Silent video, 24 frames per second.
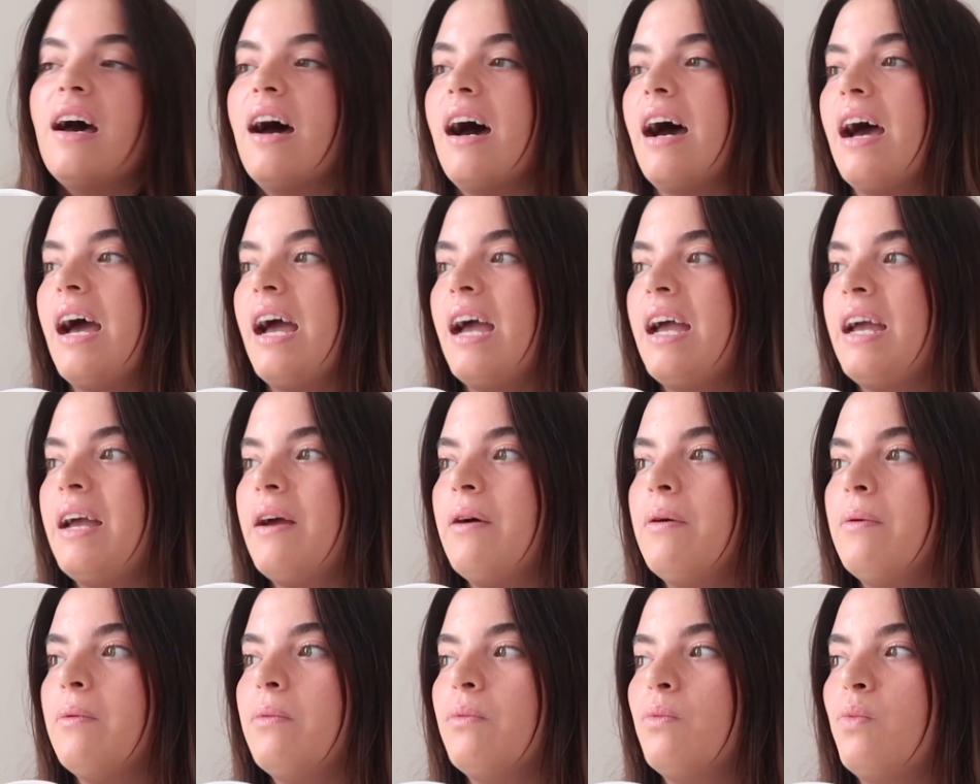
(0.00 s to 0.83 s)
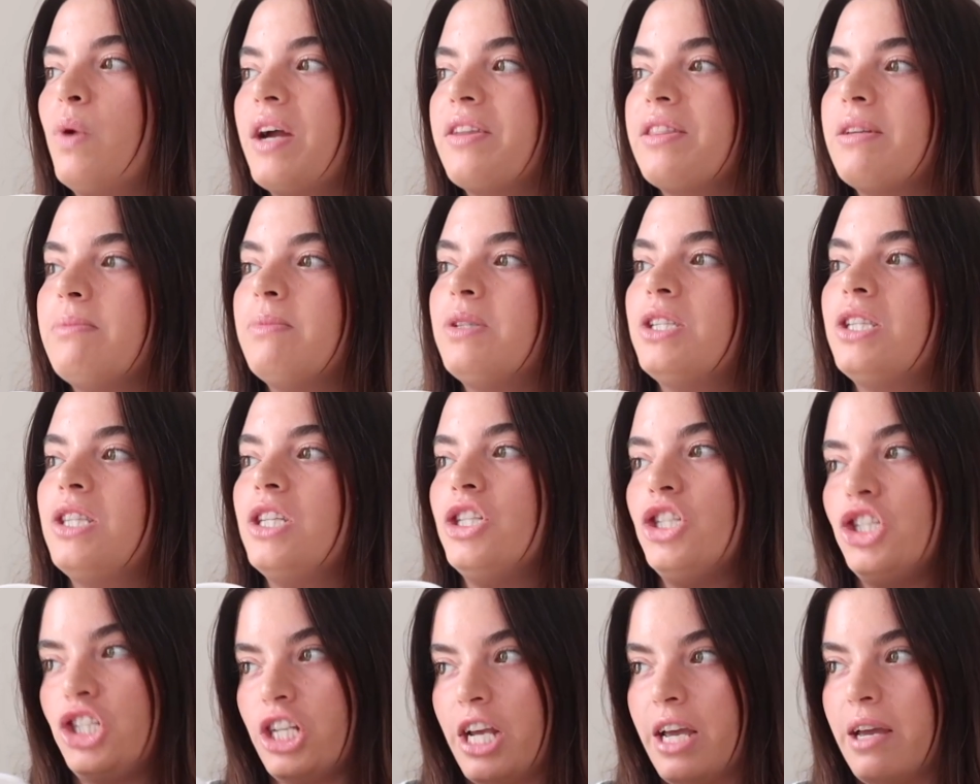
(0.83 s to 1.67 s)
I wear them to the
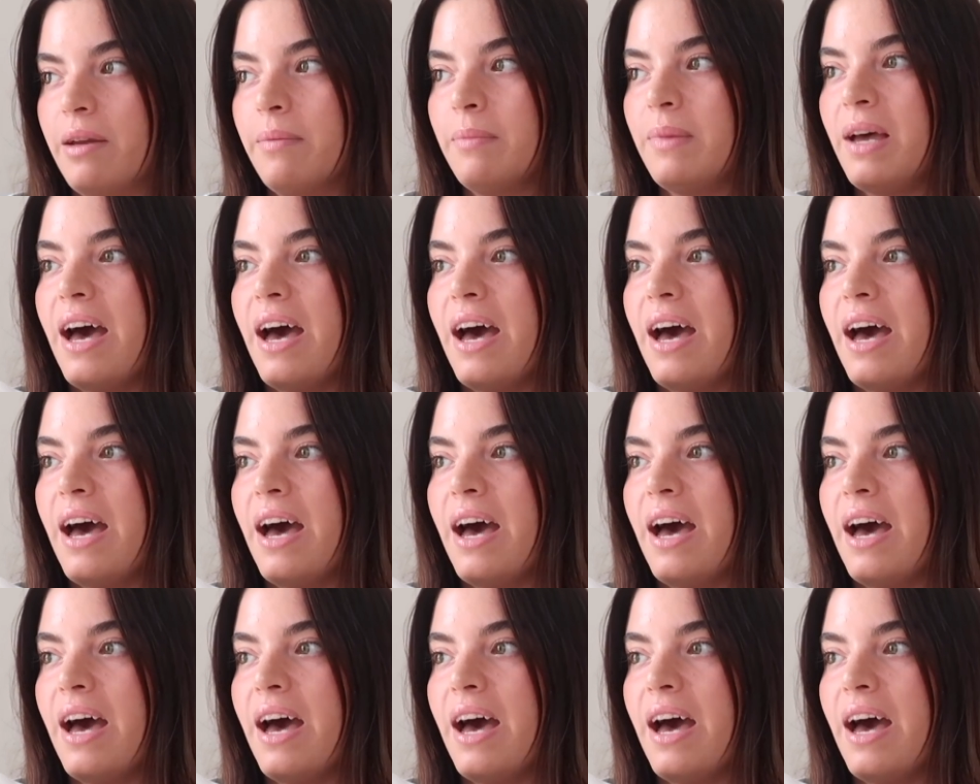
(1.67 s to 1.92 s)
gym.